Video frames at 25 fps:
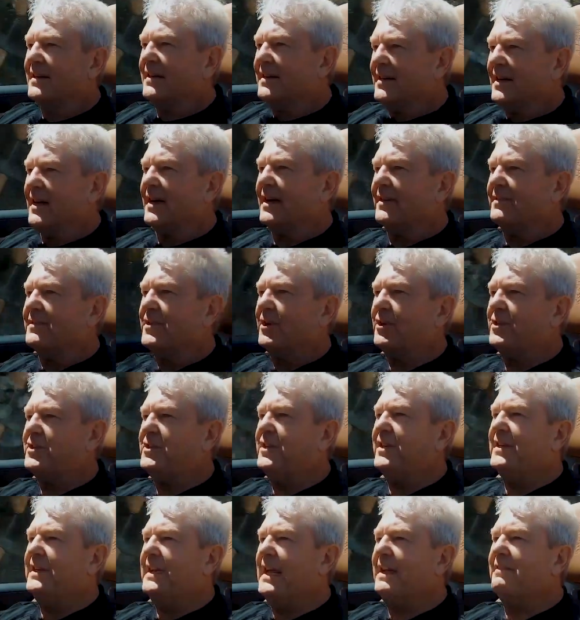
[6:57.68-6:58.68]
And of course,
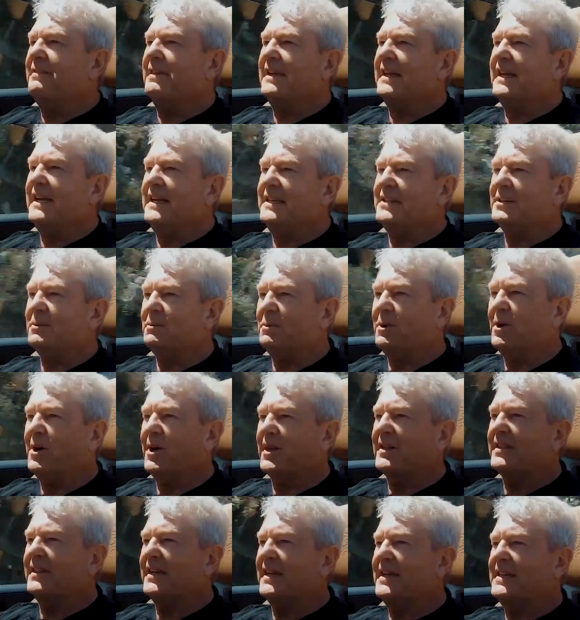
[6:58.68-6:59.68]
you never need to
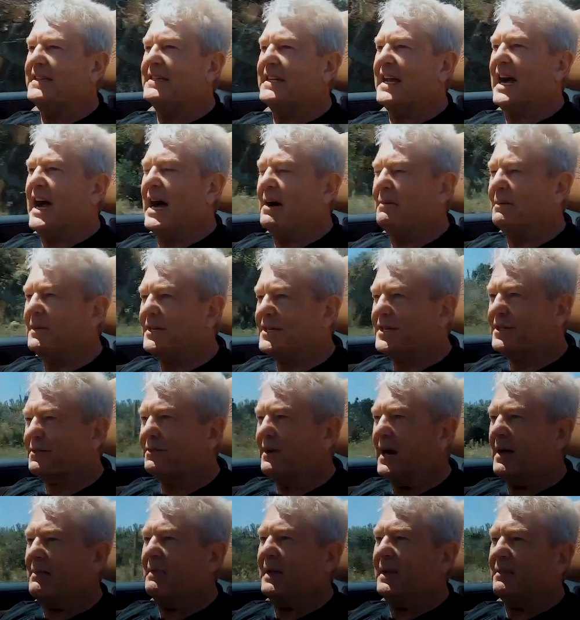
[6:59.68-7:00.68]
work these carbon
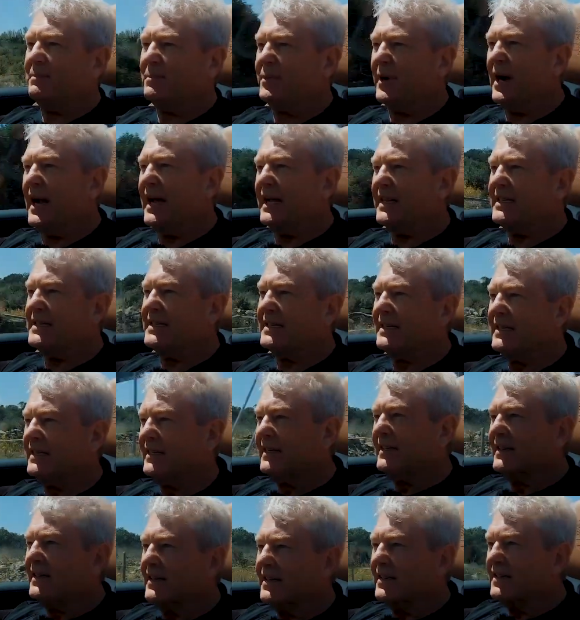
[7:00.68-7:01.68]
ceramic brakes.
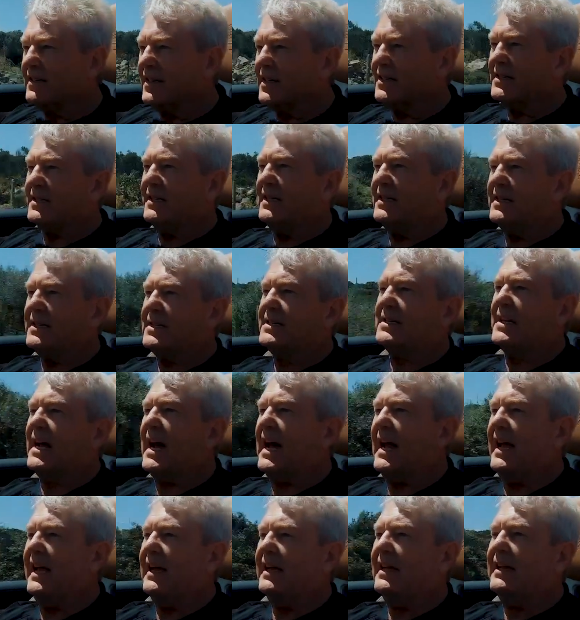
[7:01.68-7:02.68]
Just
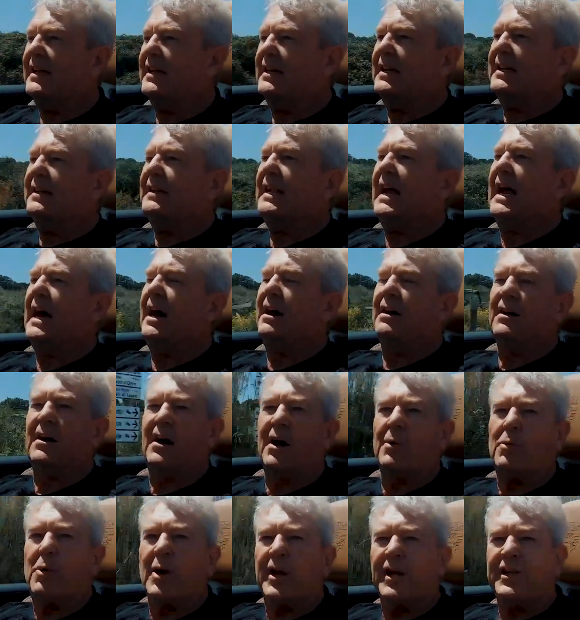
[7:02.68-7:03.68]
insane. Now,
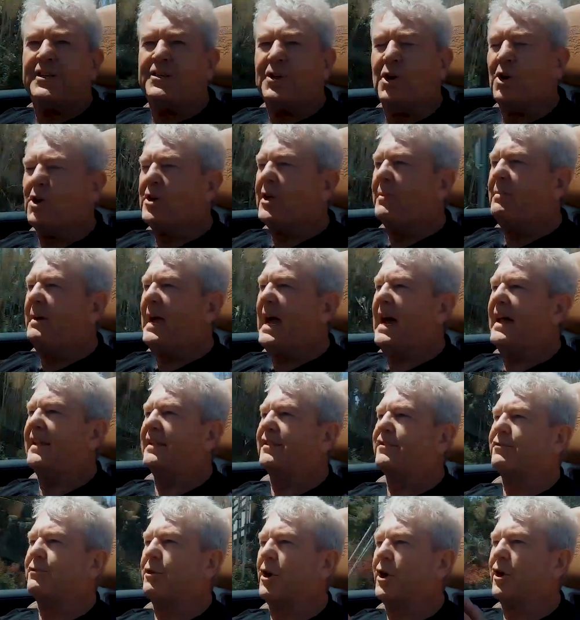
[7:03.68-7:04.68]
I want to talk about
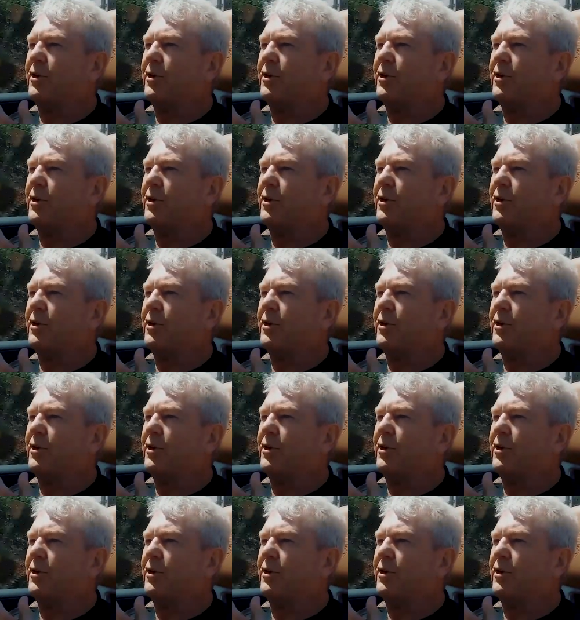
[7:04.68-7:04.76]
throttle